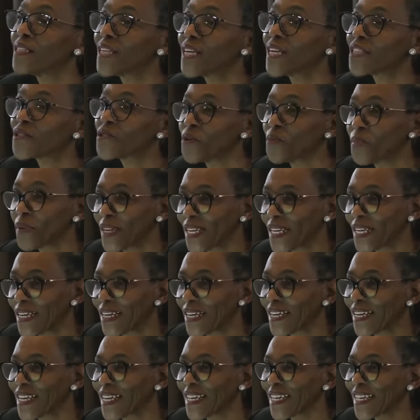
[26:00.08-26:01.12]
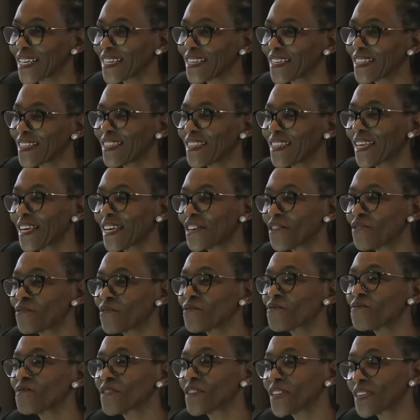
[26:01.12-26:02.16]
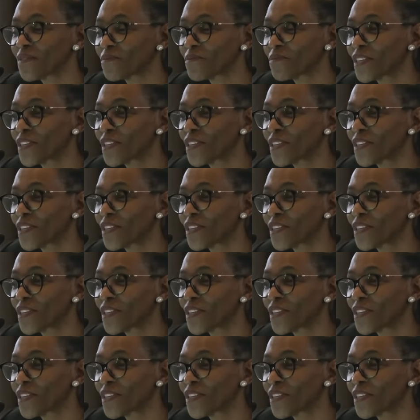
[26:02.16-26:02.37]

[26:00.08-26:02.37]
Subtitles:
Judge Coppin, thank you very